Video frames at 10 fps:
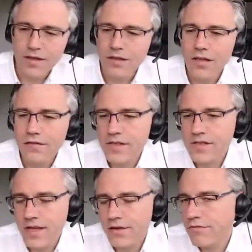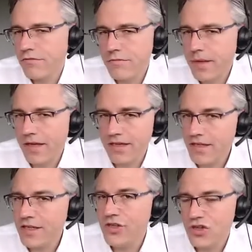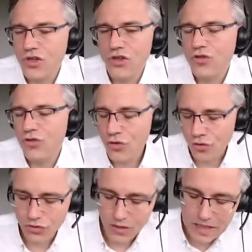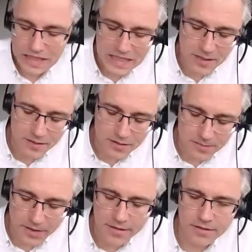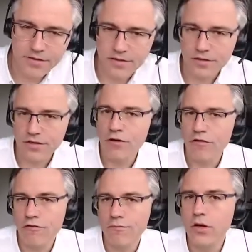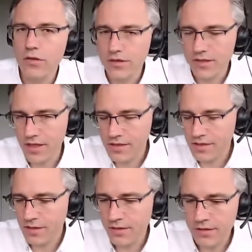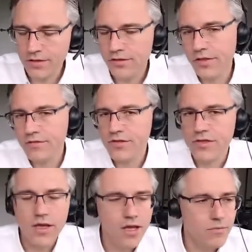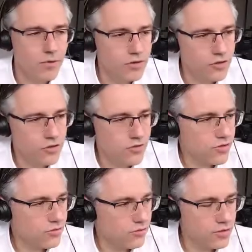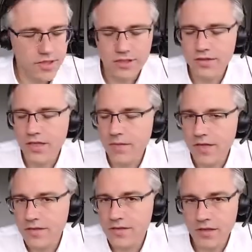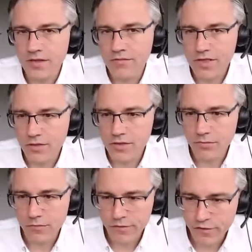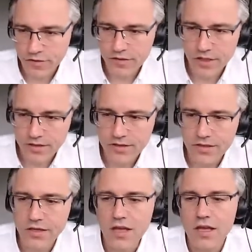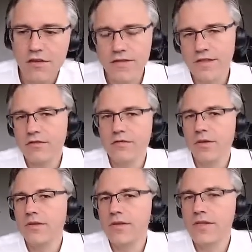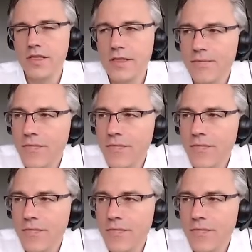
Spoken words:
if a central bank is not independent of politics, i.e. those politicians who on a day-to-day basis are responsible for conducting fiscal policy,